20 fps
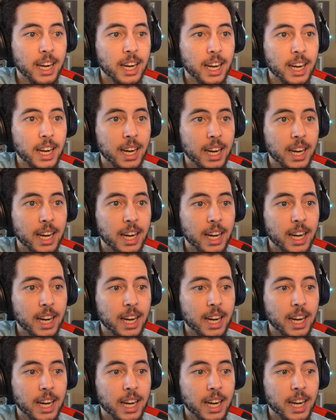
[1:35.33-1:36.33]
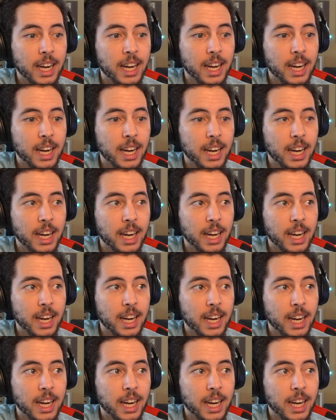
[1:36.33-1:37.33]

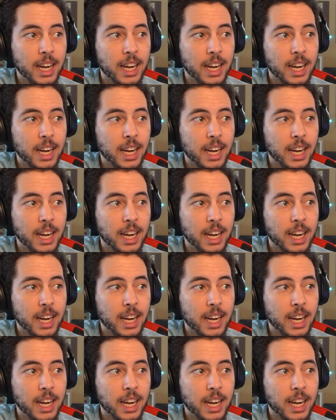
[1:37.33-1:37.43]
(silence)